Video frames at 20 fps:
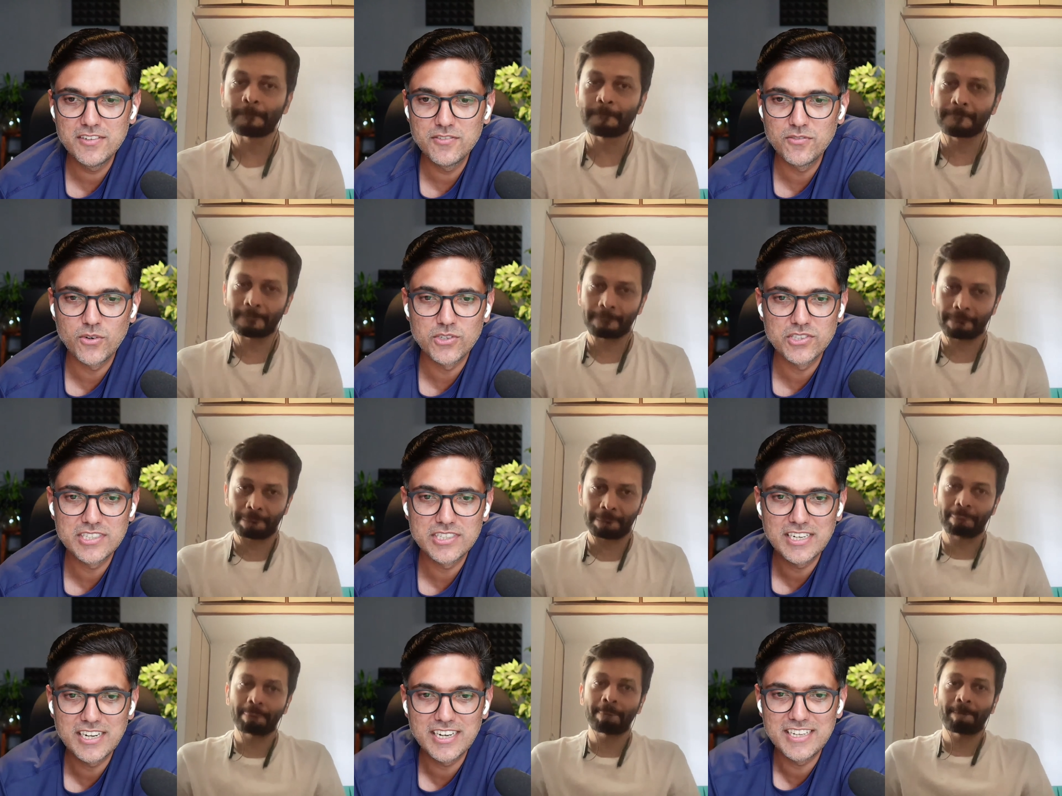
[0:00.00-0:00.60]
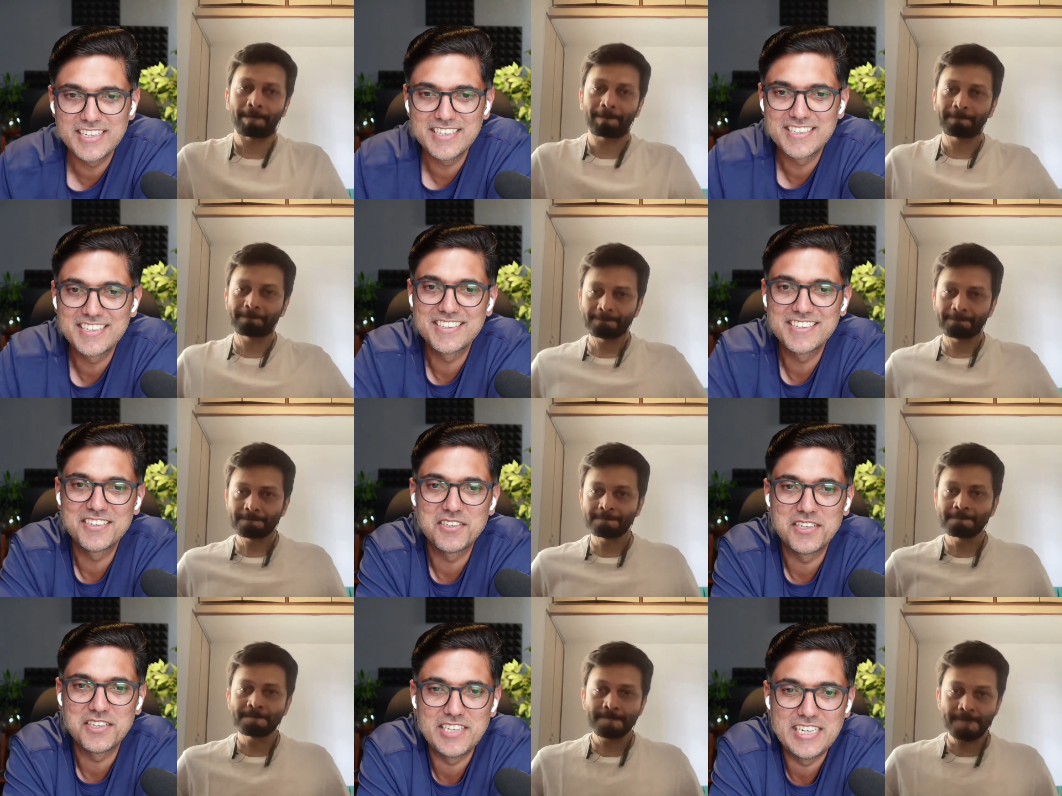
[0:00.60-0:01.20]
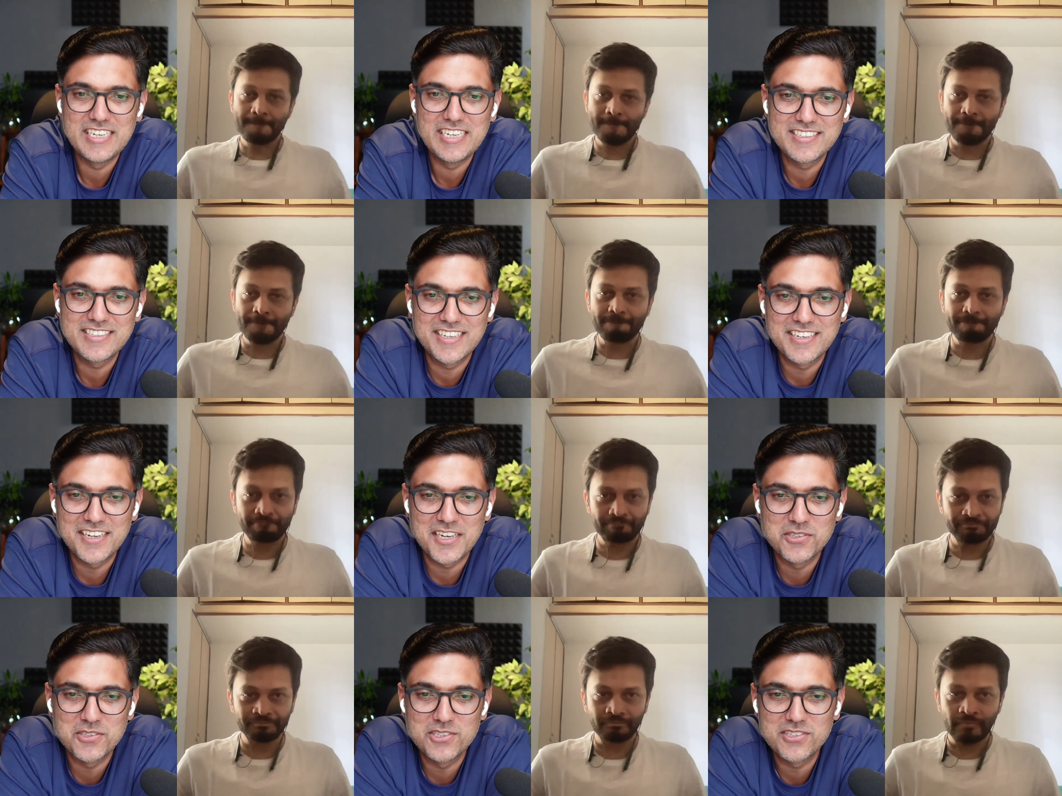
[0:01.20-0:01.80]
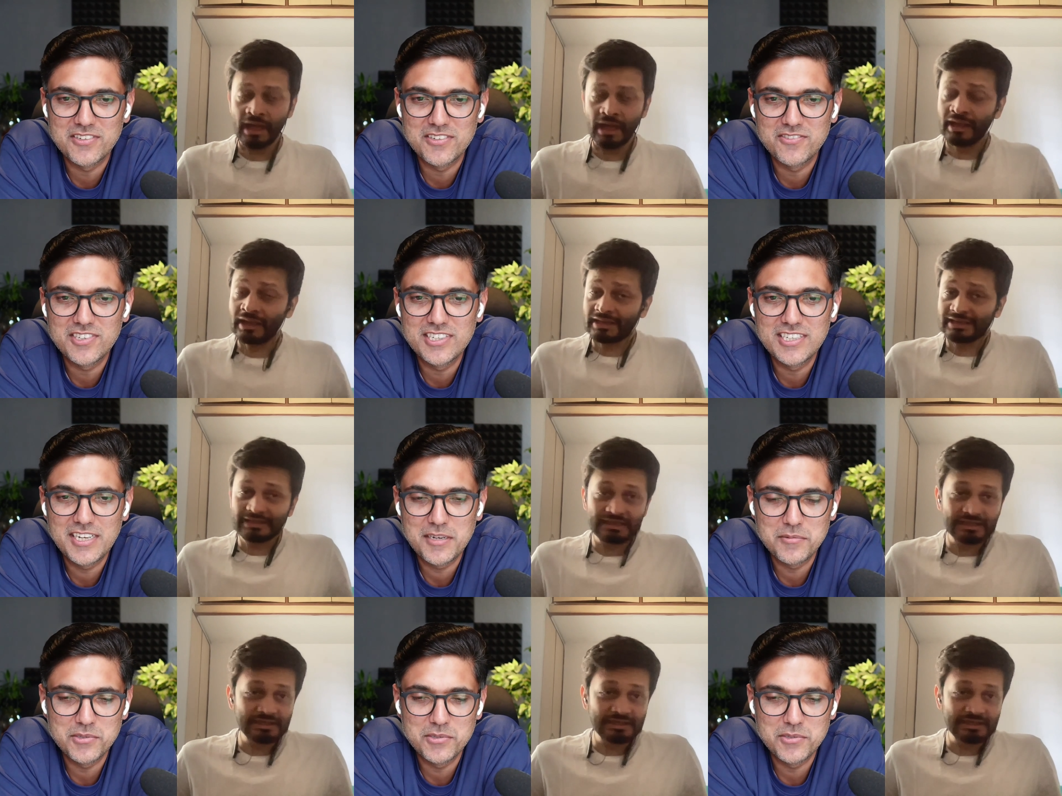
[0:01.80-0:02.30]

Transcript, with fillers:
Speaker 1: was it like eight ten hours every day?